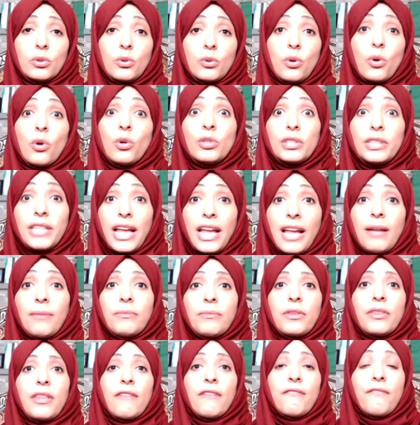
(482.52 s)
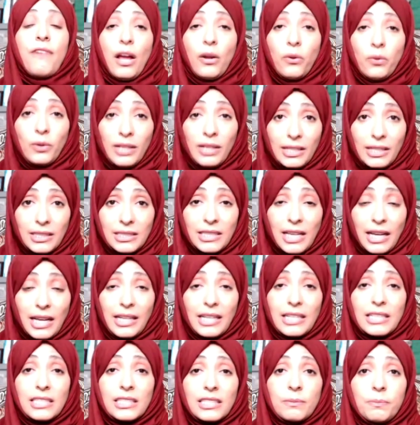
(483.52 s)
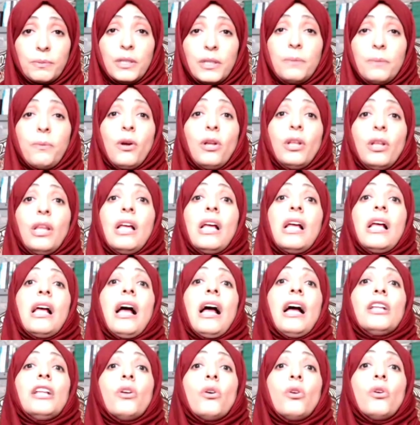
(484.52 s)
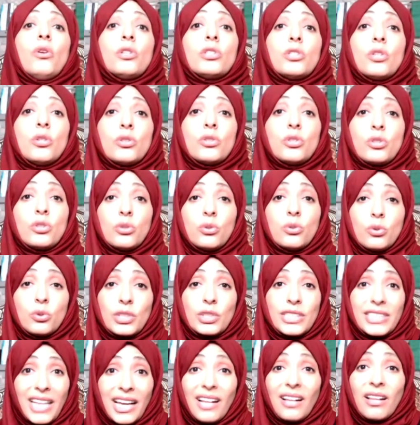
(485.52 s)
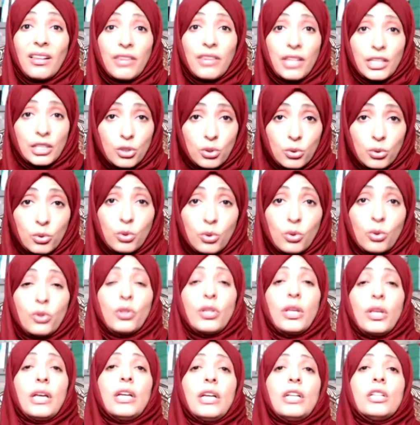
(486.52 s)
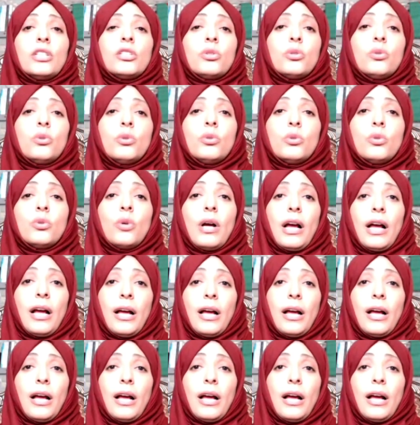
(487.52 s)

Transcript: condemn the violence against people, and also to tell the truth, to